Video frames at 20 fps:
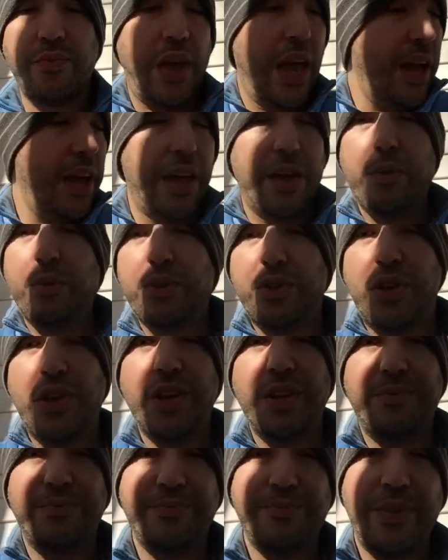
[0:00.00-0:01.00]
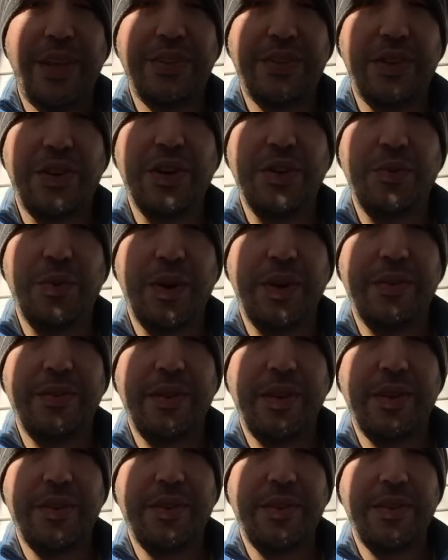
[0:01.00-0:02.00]
Yeah, it was good. It's a good one.
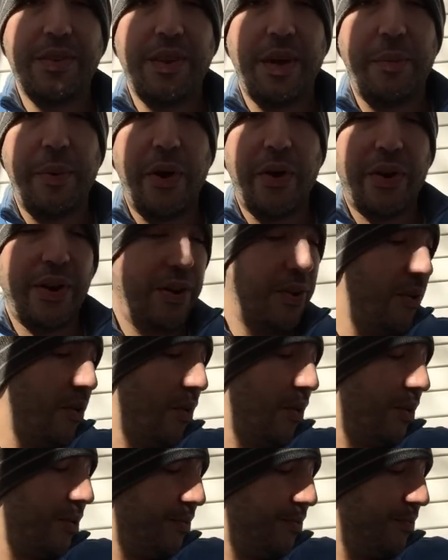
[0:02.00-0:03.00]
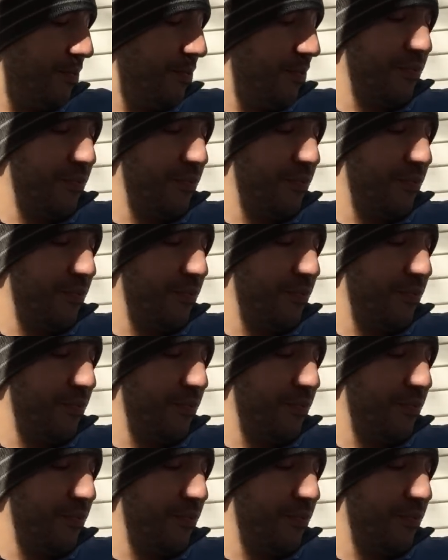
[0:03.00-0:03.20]
American Girl.